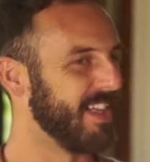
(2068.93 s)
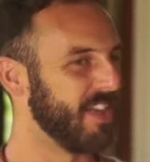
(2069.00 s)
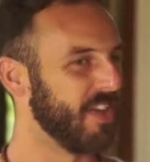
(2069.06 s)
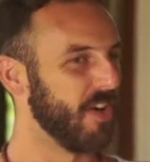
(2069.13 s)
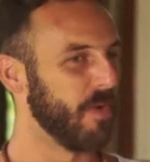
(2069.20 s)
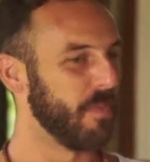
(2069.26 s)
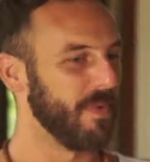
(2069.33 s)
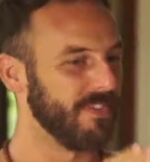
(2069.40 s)
You
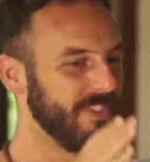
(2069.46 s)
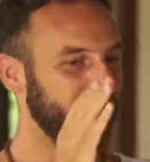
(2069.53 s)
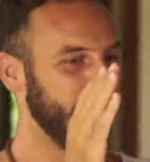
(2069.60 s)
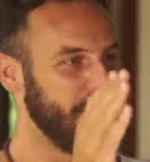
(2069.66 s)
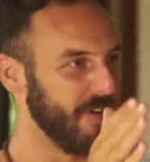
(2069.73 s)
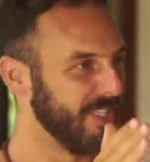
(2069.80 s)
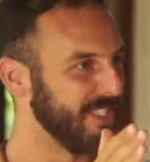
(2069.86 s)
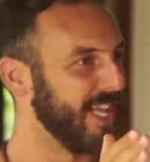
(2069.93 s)
know, we set
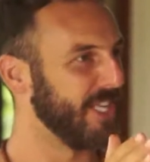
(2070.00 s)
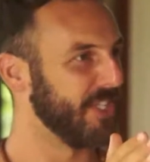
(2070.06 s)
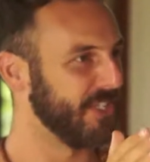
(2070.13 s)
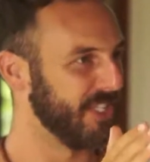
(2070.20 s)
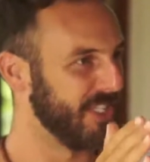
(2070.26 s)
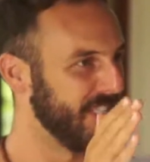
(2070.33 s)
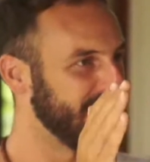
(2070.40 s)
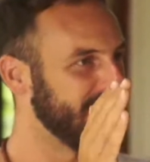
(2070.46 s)
our
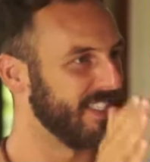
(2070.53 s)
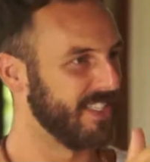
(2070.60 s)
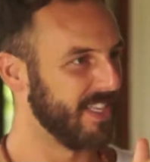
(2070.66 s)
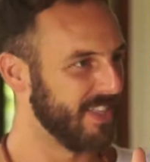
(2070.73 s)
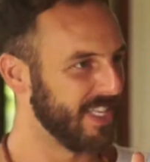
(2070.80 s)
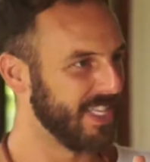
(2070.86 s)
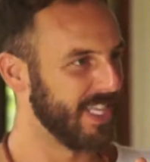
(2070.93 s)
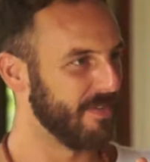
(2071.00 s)
intention, this is the
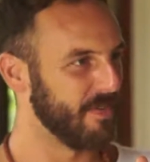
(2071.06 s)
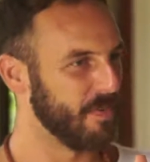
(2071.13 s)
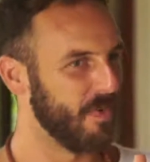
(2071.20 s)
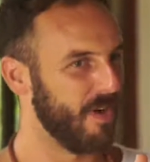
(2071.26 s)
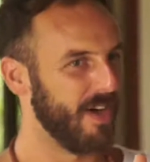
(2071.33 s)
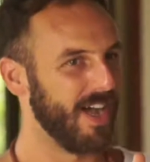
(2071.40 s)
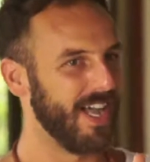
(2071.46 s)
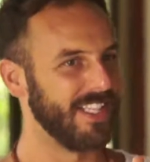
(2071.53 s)
thing that we
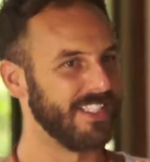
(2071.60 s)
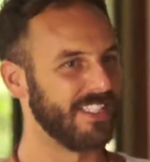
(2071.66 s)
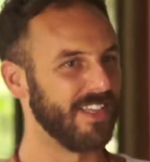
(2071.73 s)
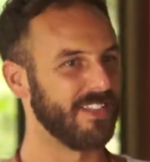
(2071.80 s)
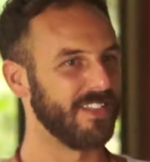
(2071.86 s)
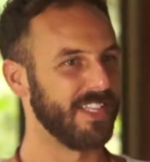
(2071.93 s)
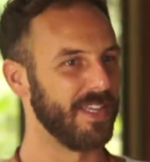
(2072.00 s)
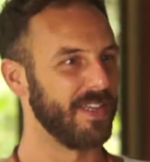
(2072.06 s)
want, and
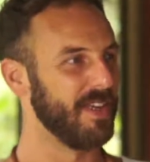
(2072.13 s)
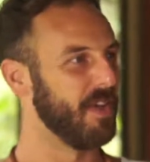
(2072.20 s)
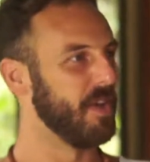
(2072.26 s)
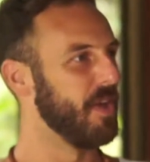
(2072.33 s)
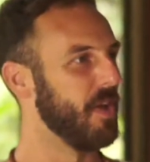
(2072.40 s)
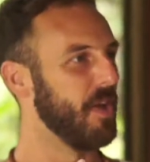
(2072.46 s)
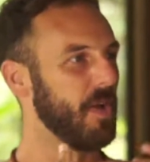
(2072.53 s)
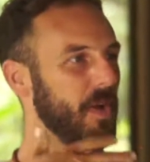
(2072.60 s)
suddenly
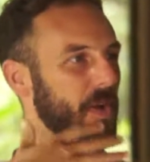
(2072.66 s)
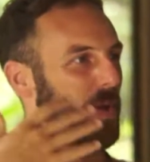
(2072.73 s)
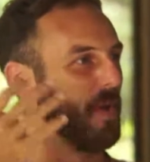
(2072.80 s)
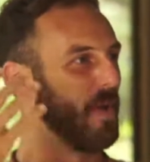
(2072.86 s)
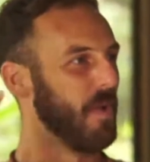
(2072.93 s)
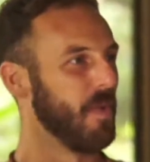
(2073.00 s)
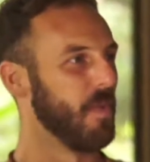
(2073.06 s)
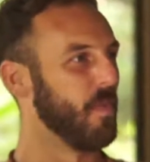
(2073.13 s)

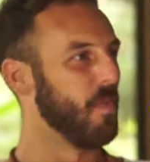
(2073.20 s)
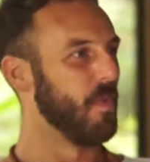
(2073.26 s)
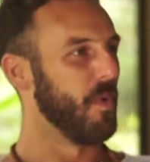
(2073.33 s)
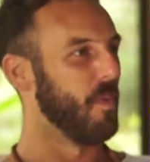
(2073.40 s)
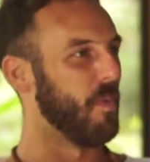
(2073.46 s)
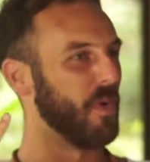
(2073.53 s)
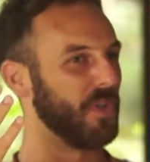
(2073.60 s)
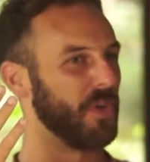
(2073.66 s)

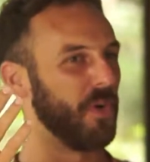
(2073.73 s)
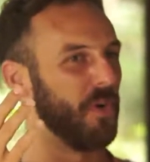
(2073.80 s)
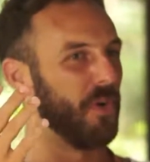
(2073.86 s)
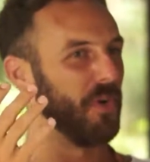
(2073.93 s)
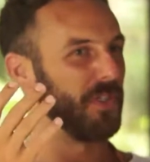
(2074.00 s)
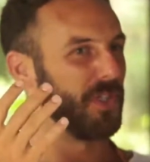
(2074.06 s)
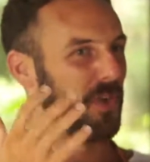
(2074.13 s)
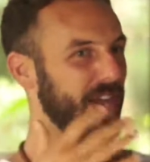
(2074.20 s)
we're
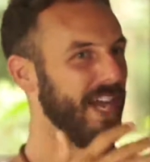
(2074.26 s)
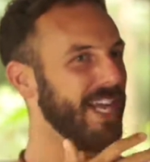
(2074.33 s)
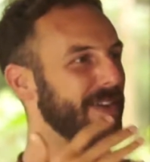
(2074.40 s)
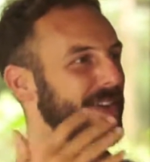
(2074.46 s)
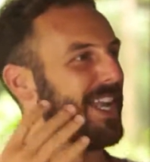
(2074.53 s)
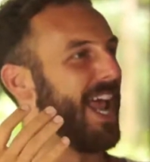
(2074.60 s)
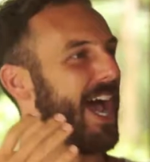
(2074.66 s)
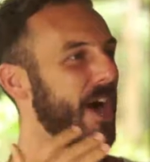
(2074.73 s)
told, okay,
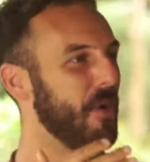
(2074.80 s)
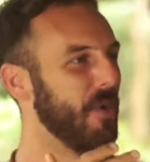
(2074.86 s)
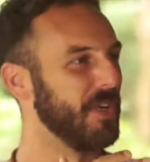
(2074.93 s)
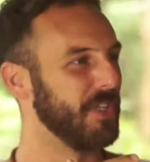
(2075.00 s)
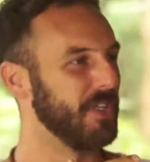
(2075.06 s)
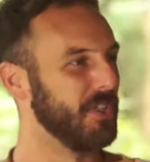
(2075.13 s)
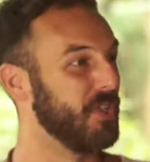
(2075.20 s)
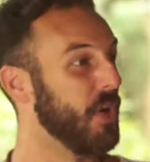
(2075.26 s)
now
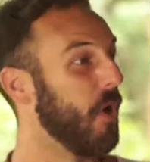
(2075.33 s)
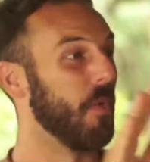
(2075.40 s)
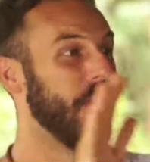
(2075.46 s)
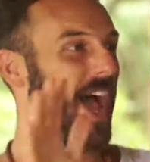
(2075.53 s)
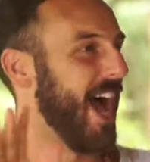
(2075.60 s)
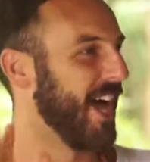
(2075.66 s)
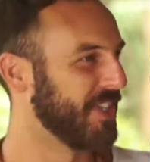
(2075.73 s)
don't